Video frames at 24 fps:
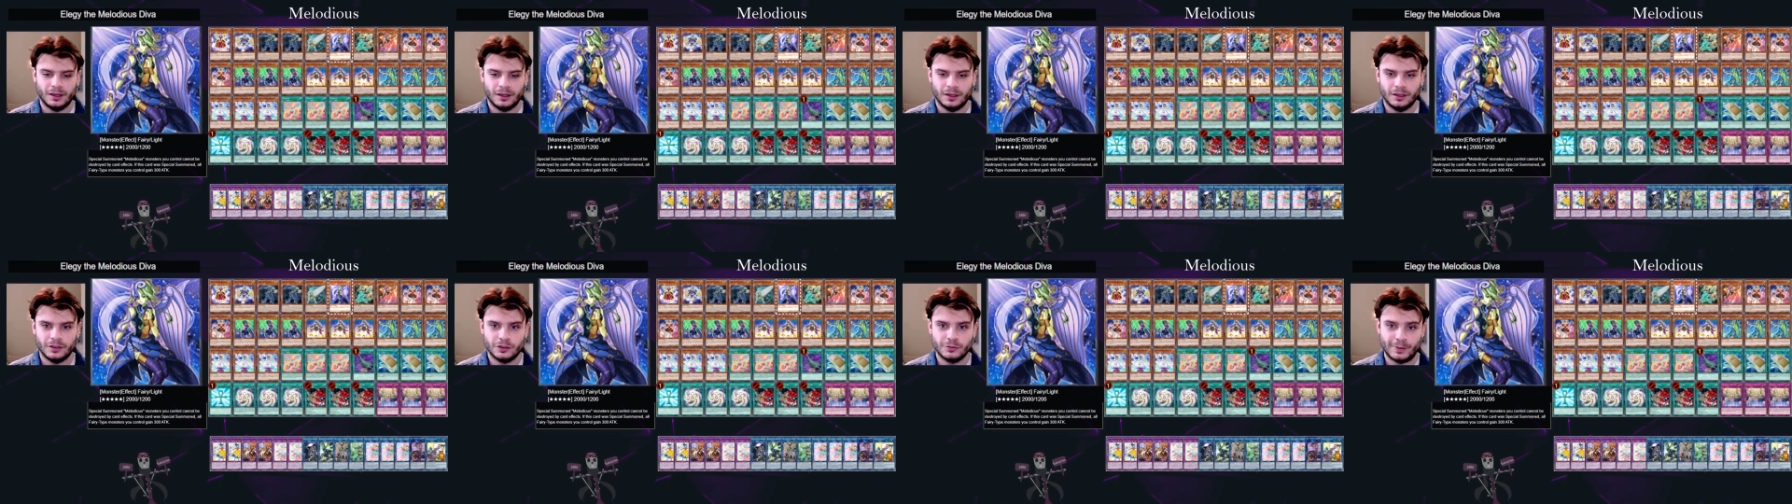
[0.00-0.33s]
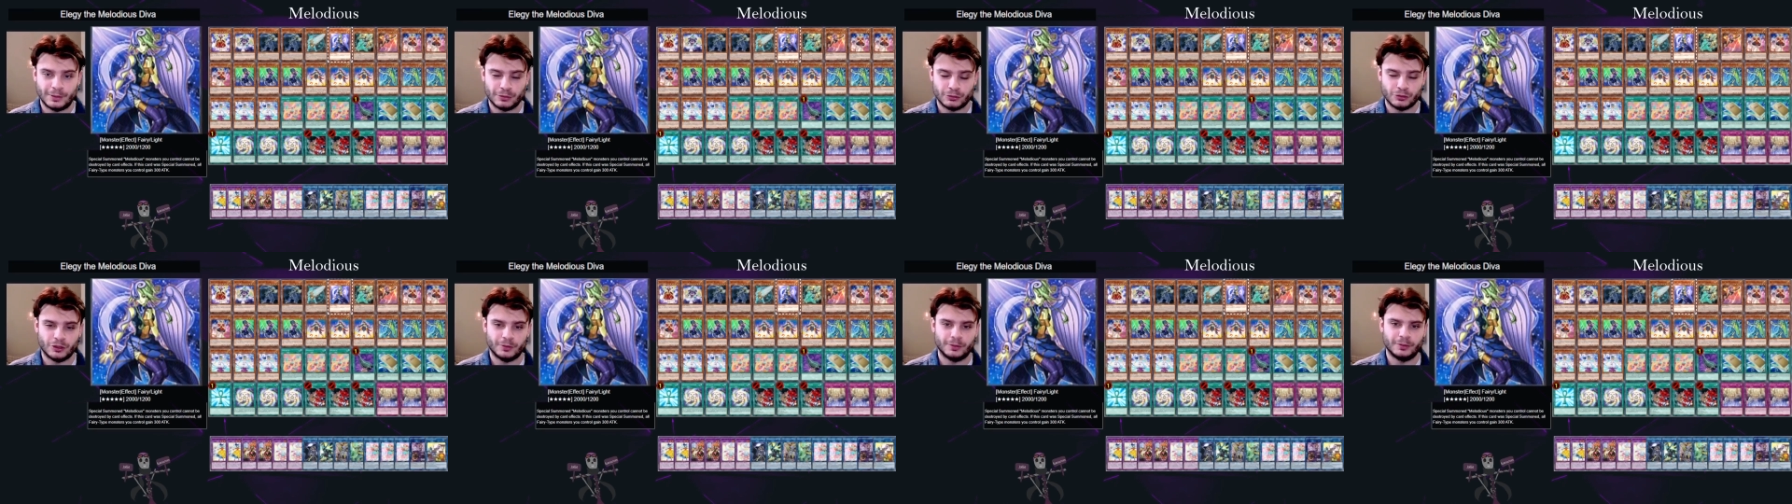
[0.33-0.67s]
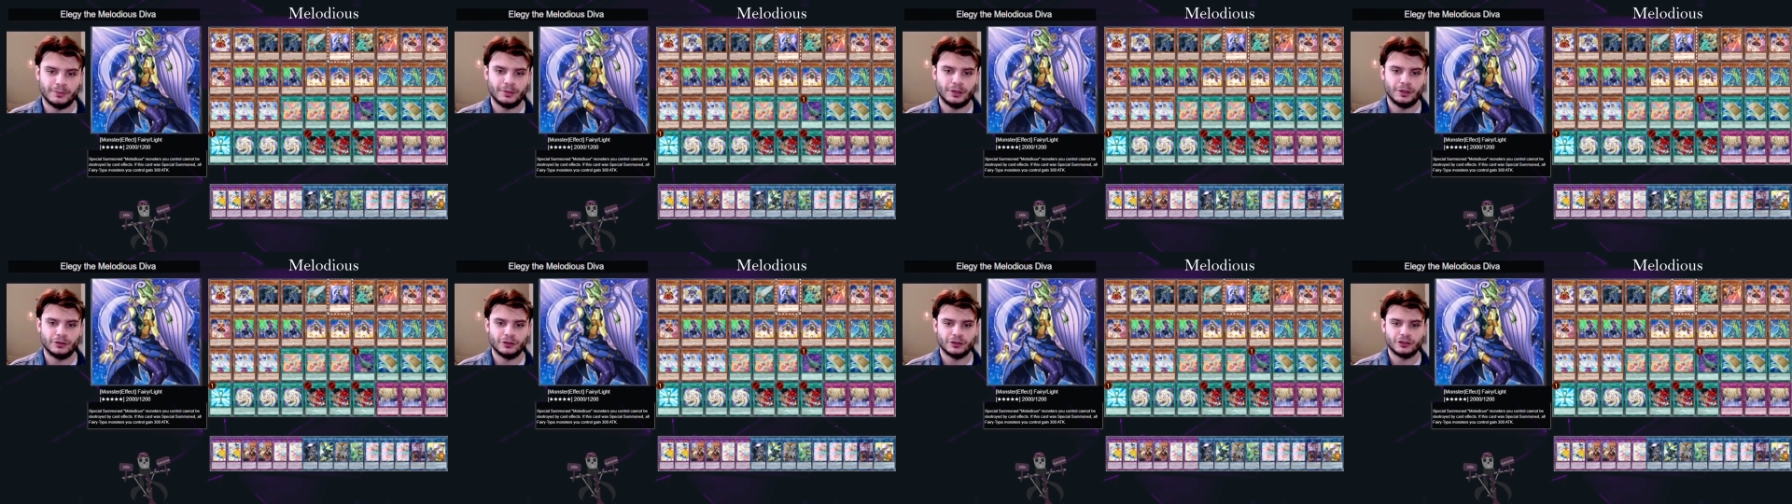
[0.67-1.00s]
special summon
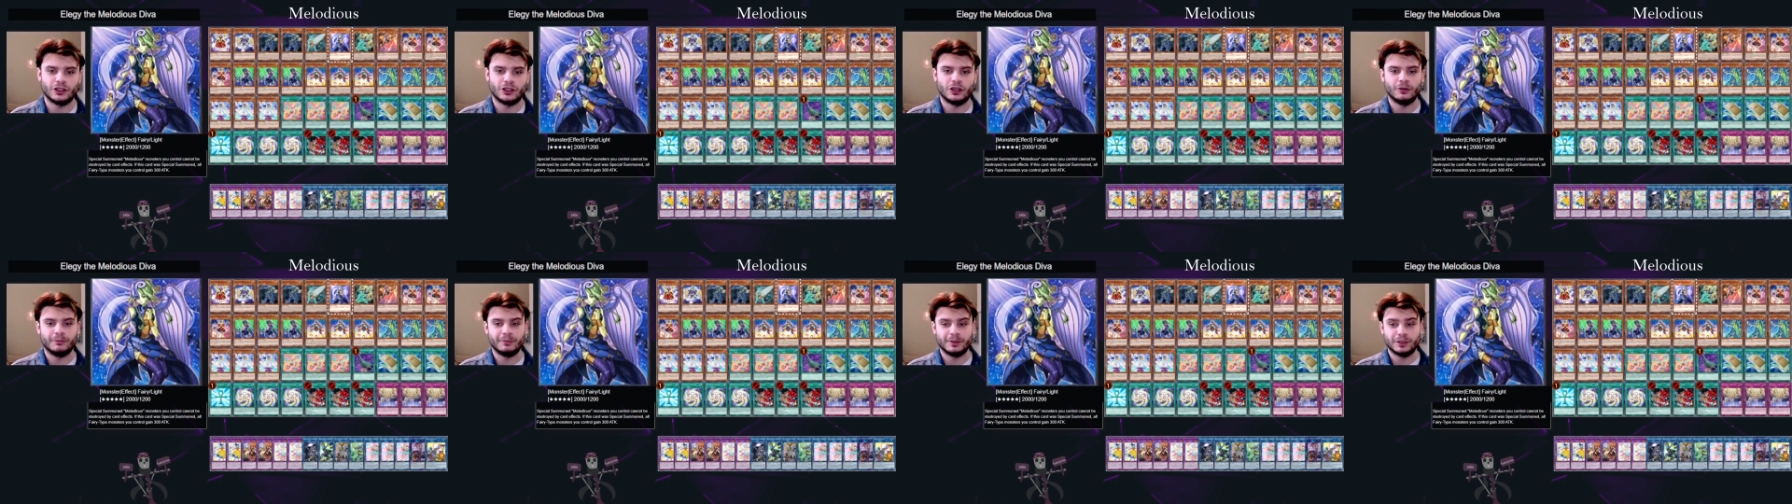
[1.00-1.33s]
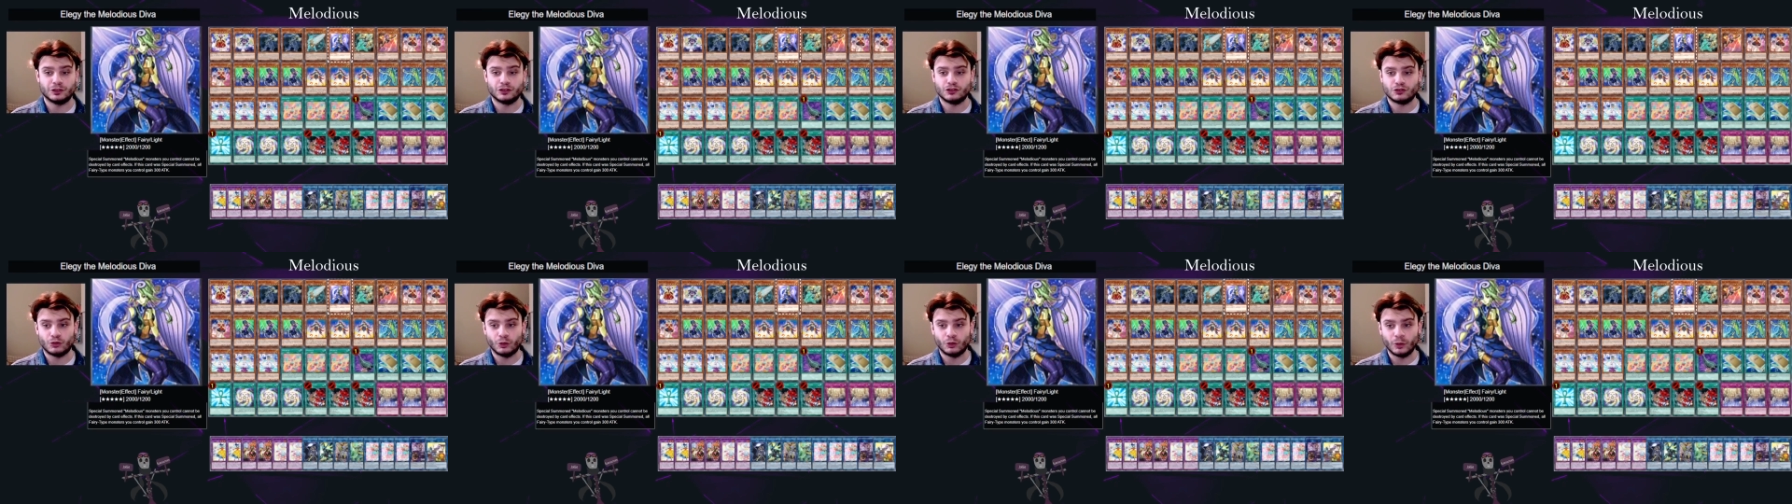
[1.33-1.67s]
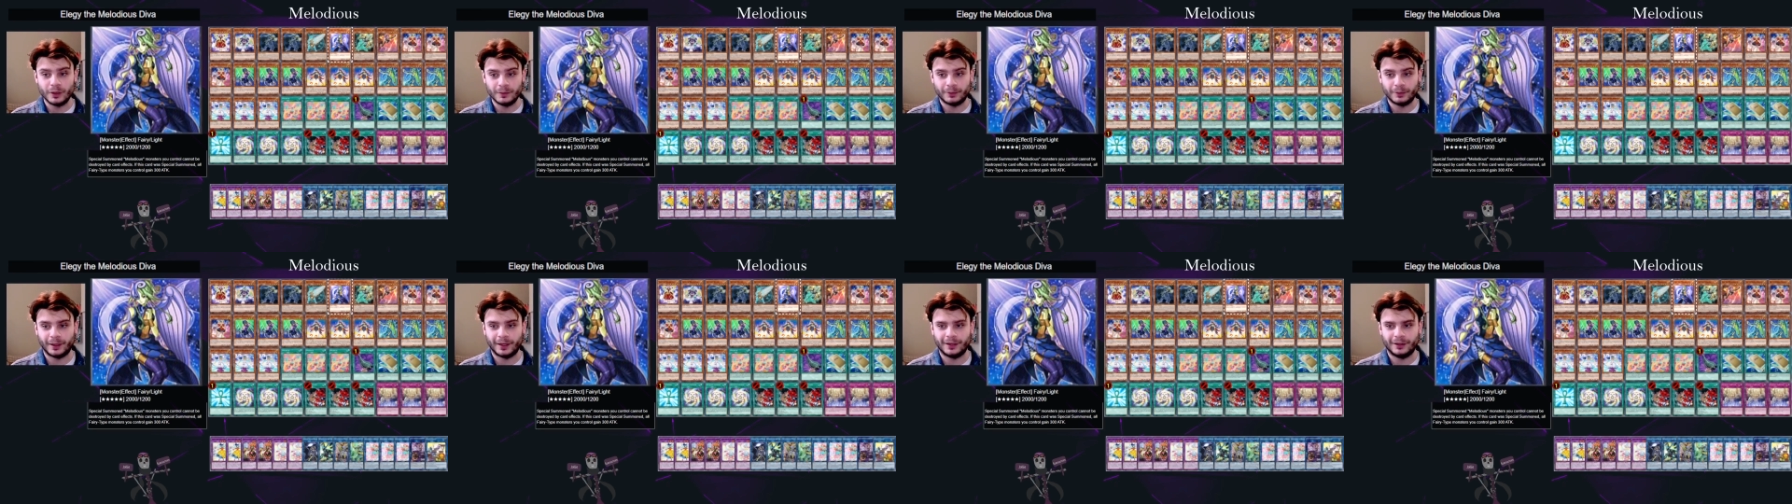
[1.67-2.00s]
Melodious can't be
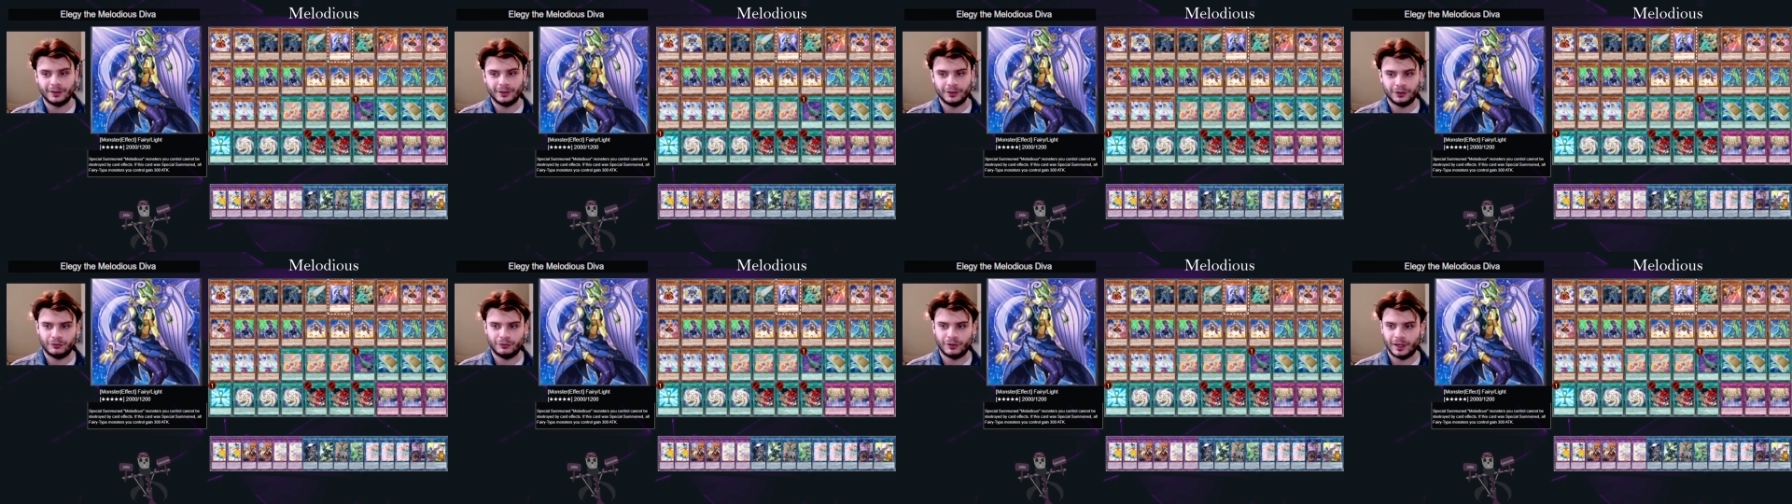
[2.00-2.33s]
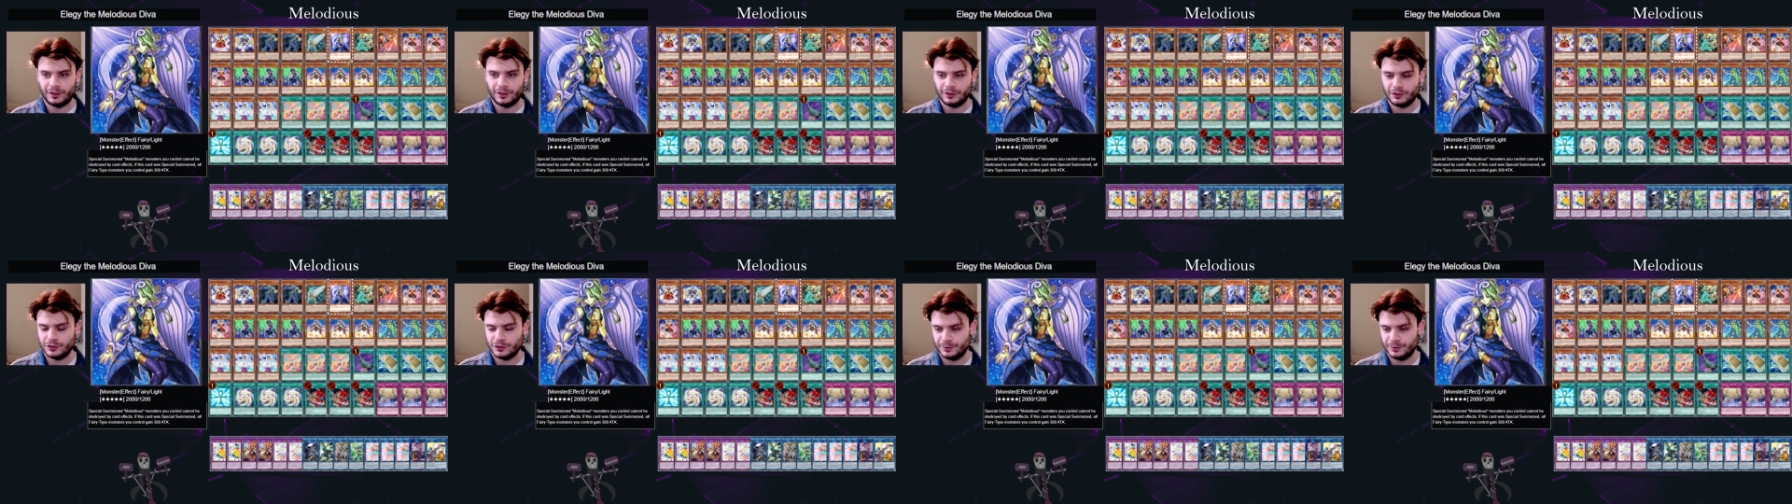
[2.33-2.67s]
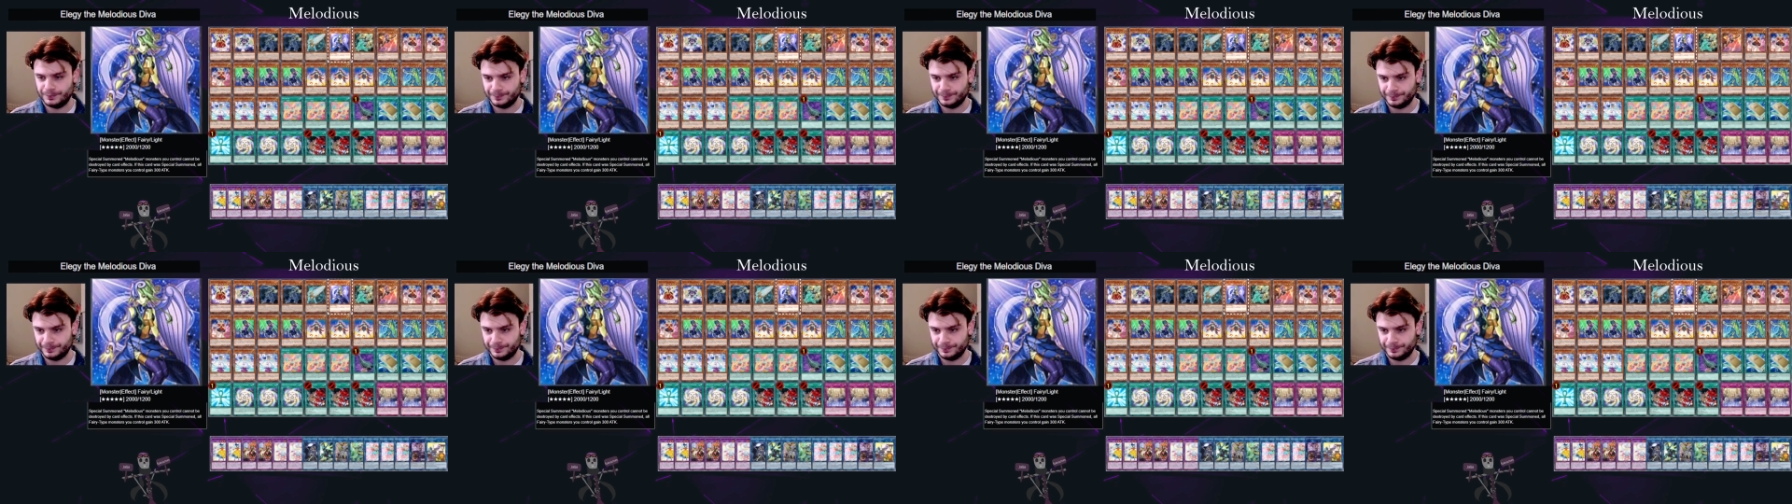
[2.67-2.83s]
destroyed by card effects.